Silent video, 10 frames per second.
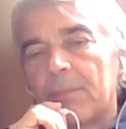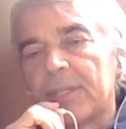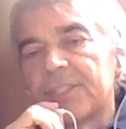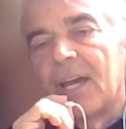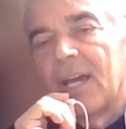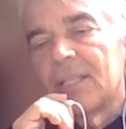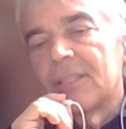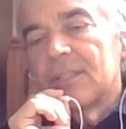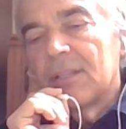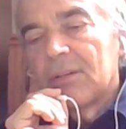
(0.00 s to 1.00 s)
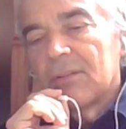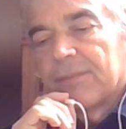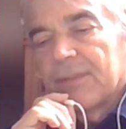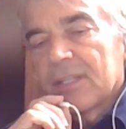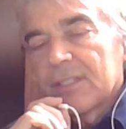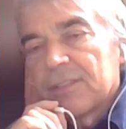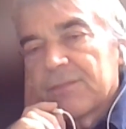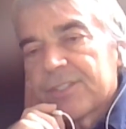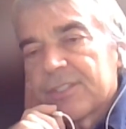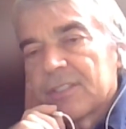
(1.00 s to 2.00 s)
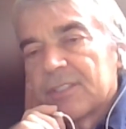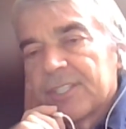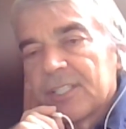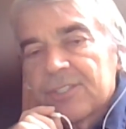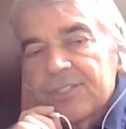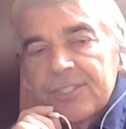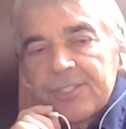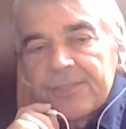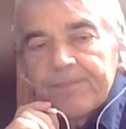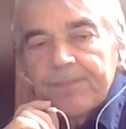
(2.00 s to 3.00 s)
but idol of artificial intelligence.